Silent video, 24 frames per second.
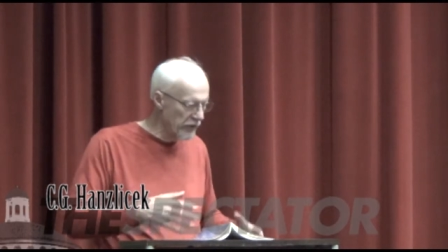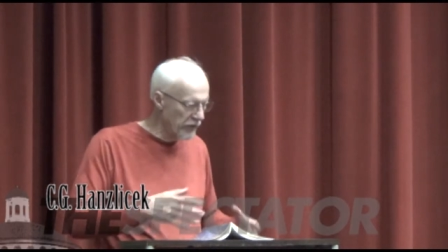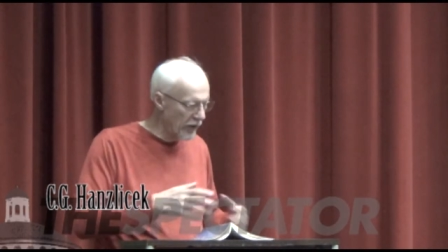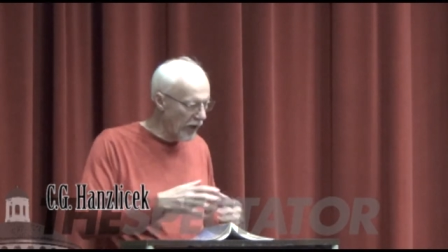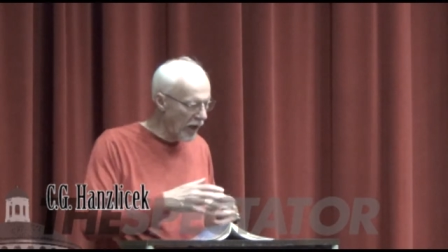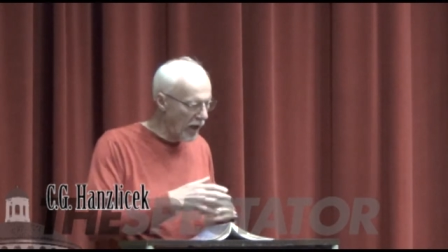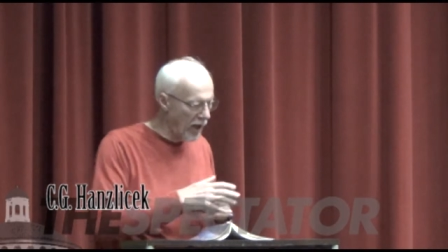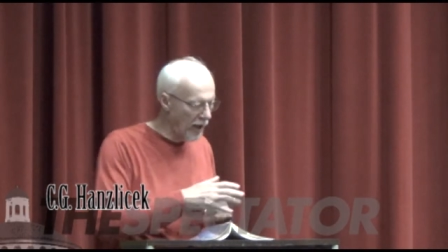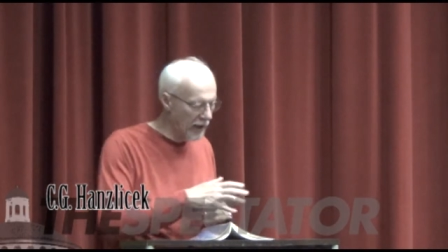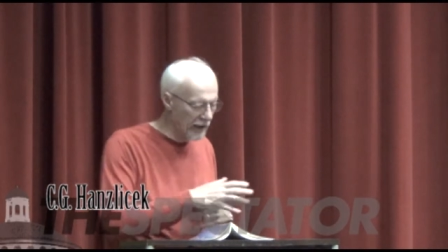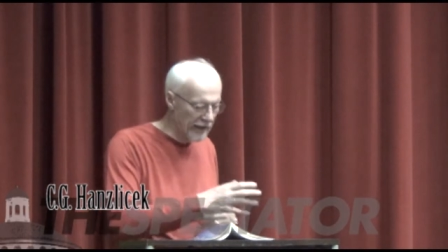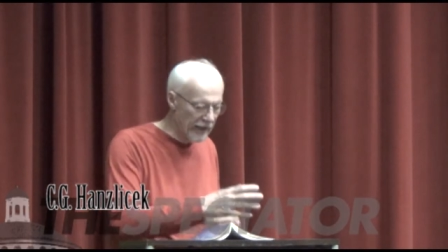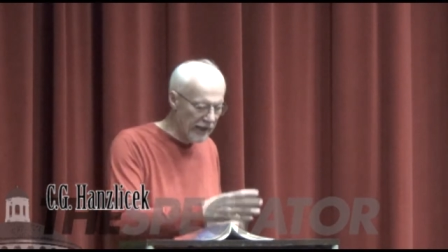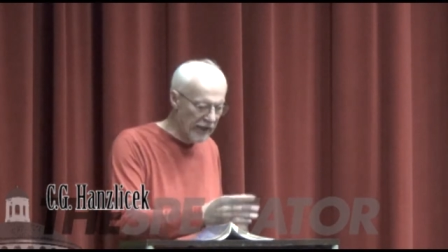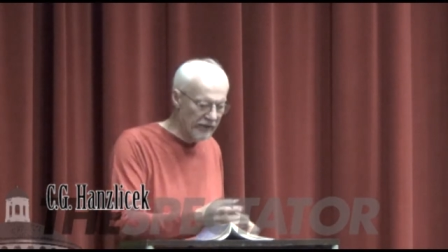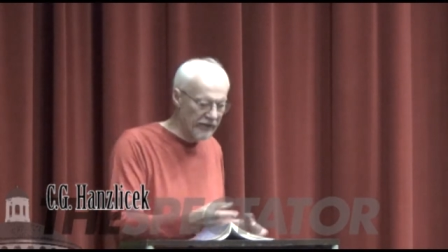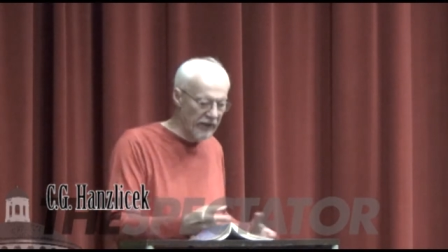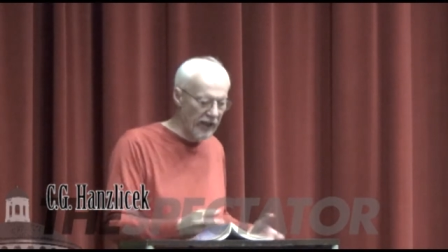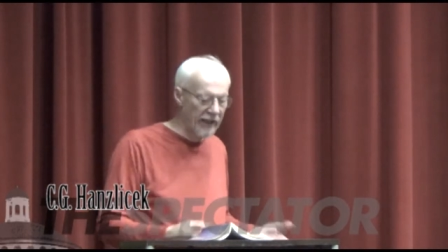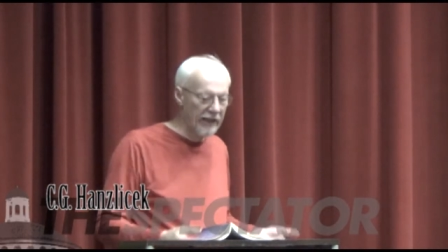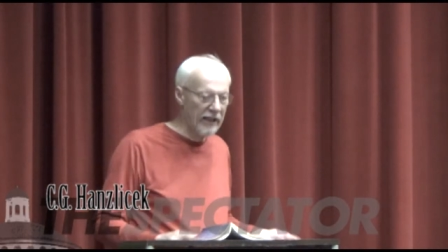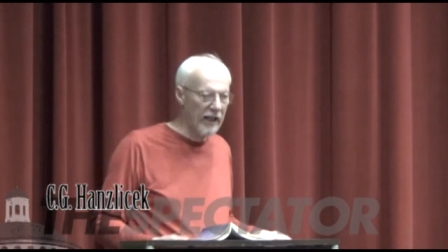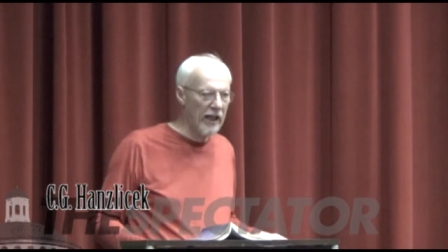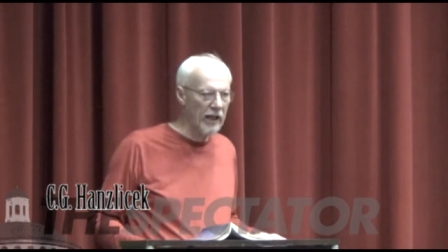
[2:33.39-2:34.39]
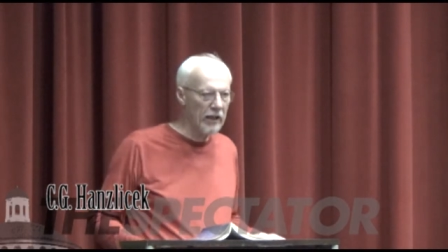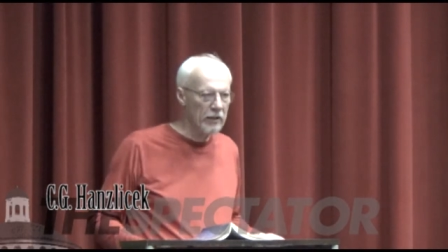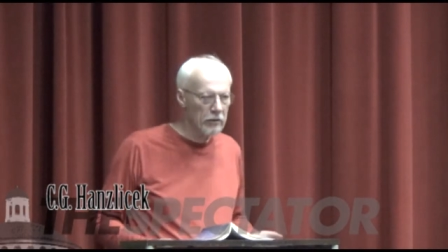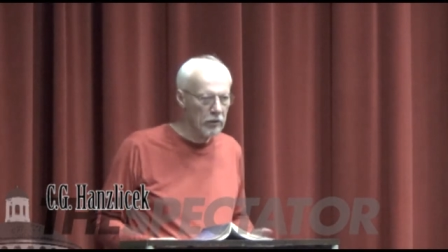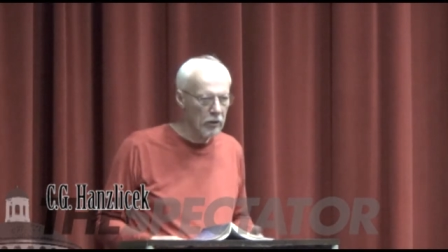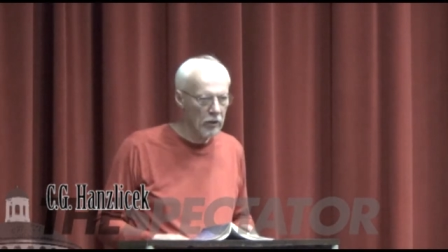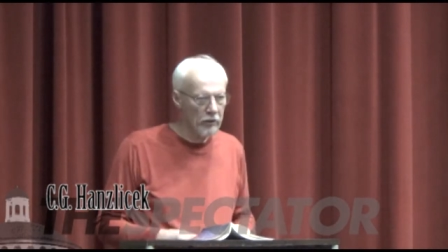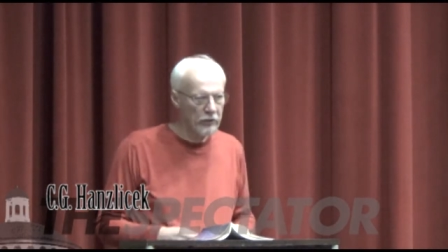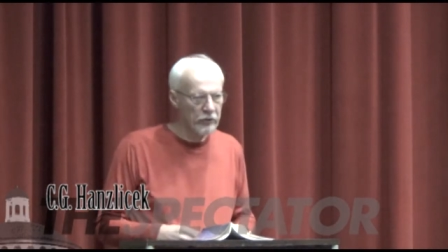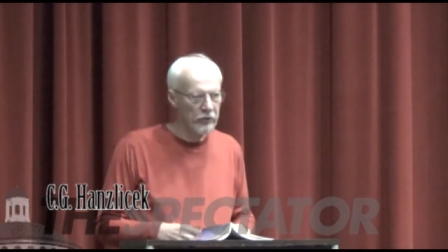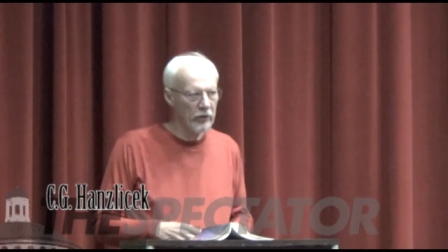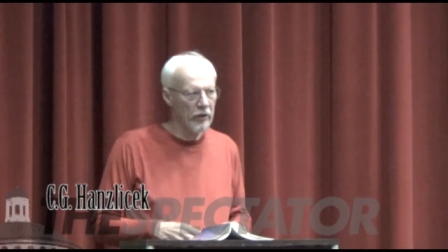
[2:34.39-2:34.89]
this dog, and as I got
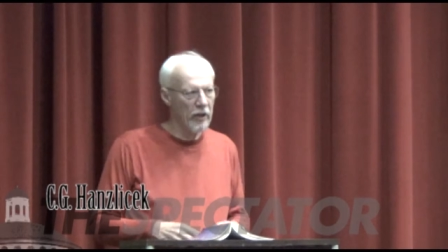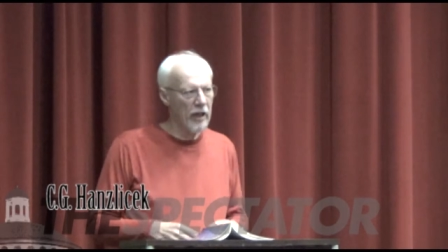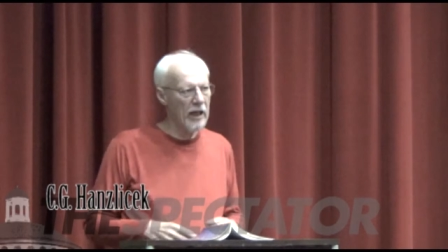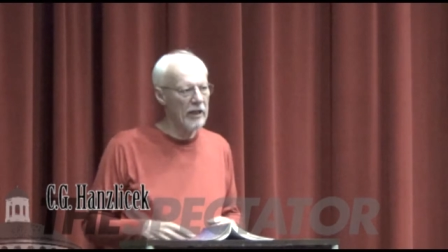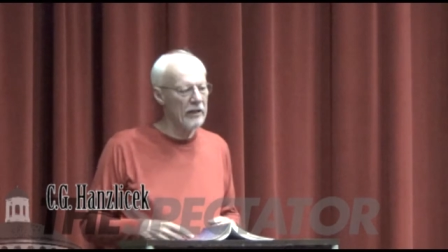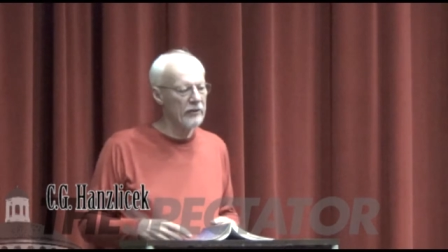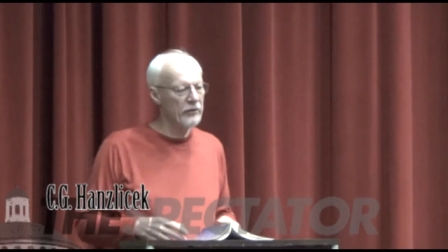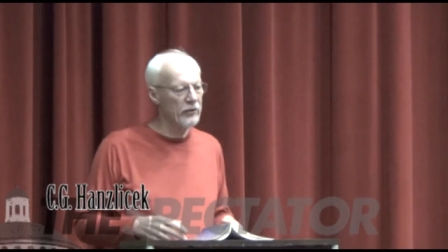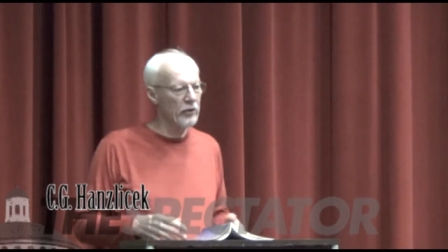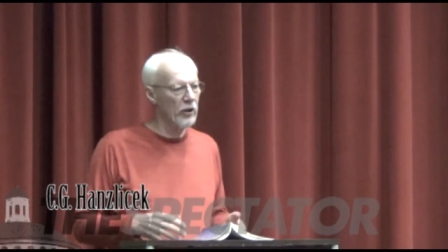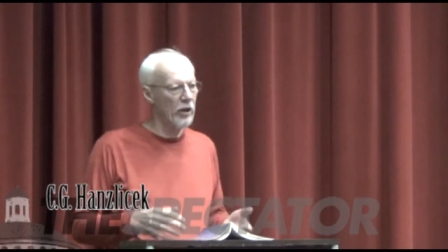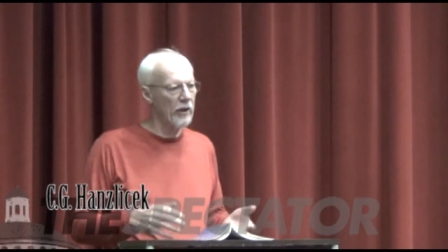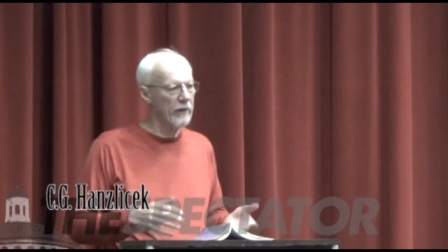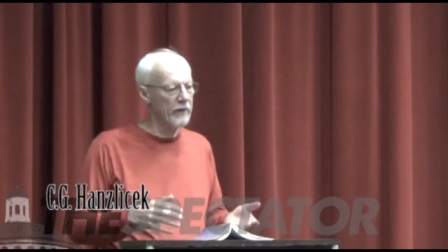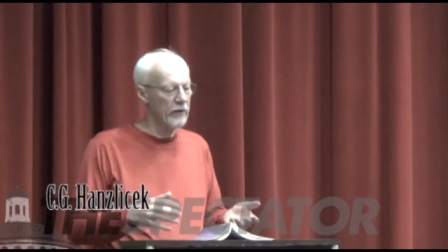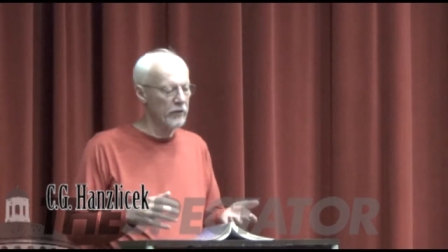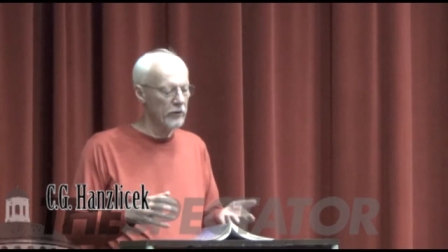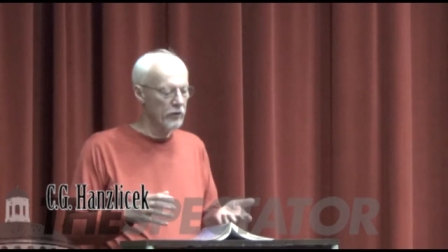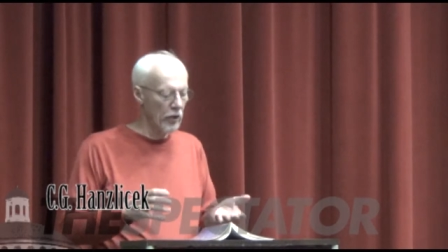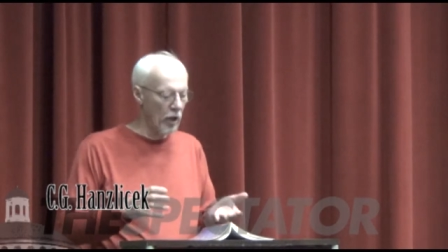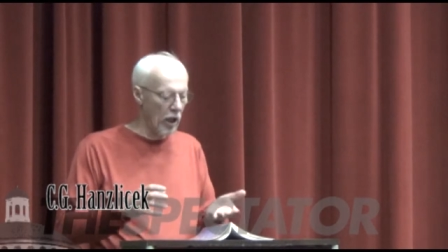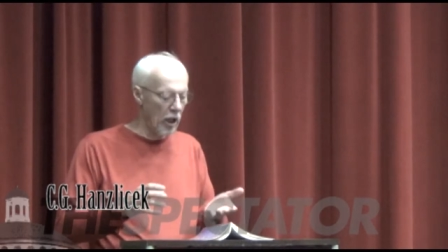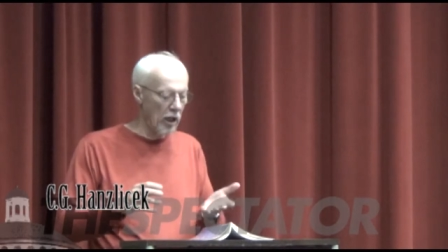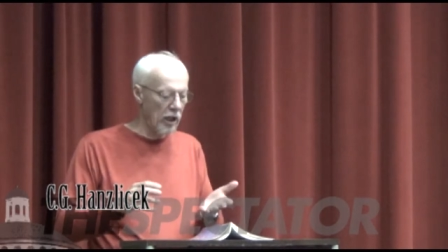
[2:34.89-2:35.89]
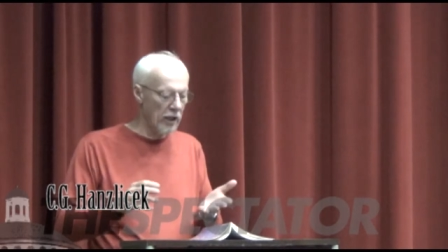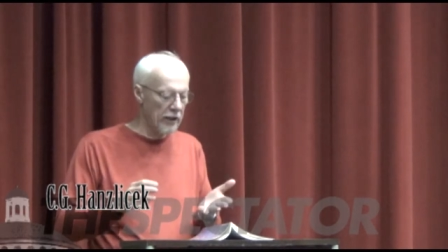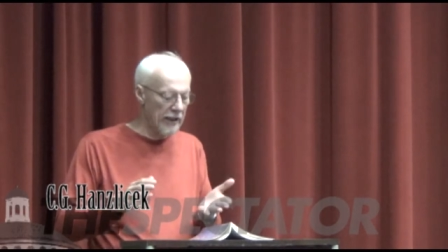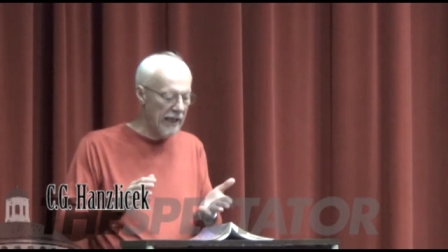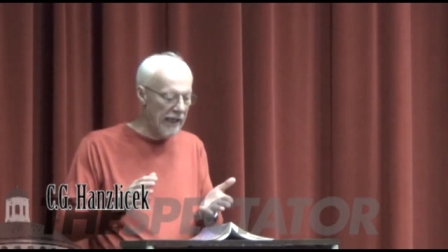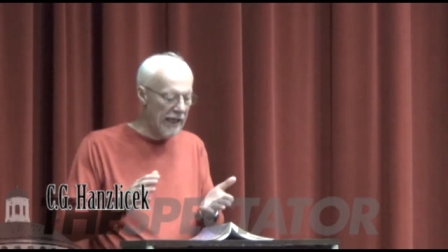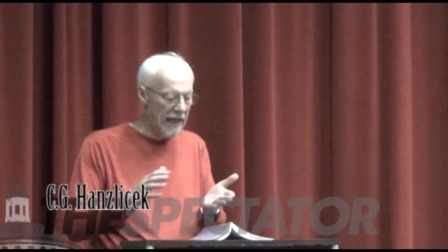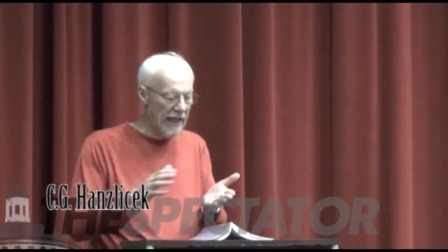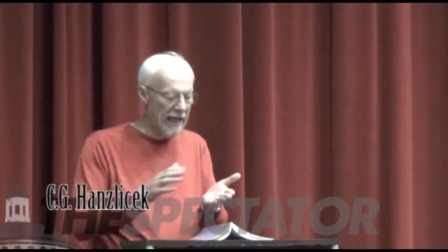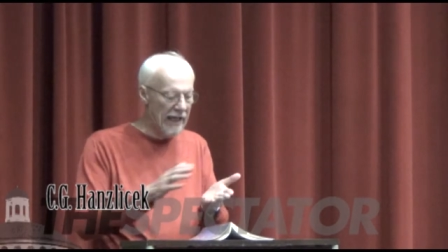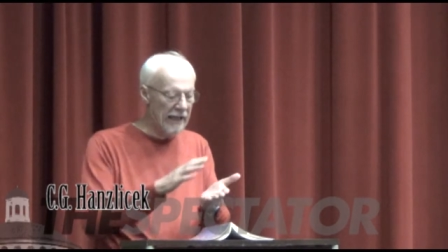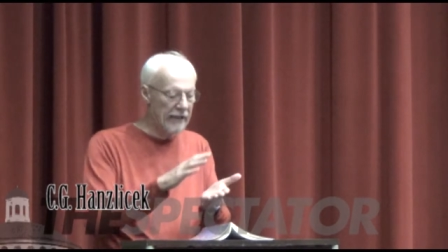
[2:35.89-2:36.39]
closer, I saw the dog
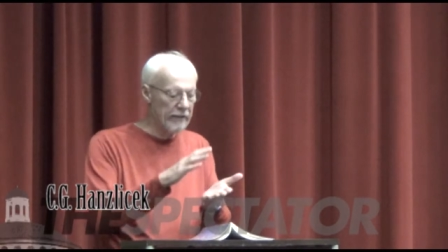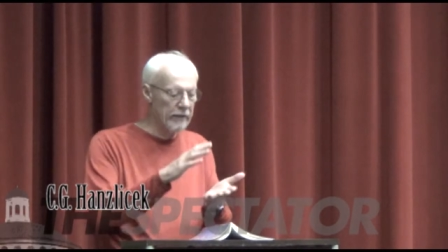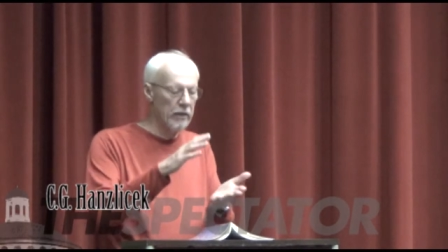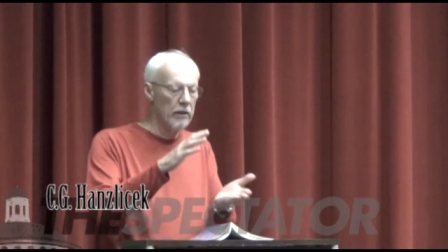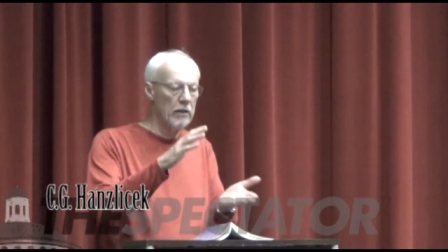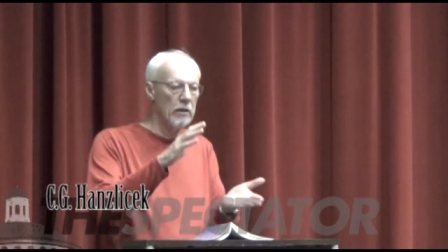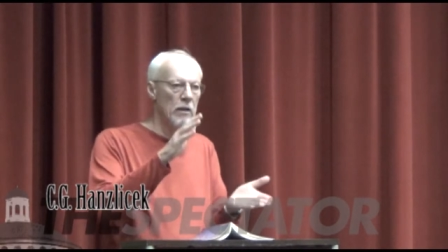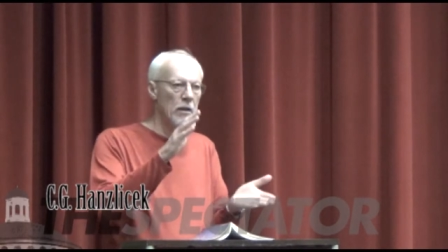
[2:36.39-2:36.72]
had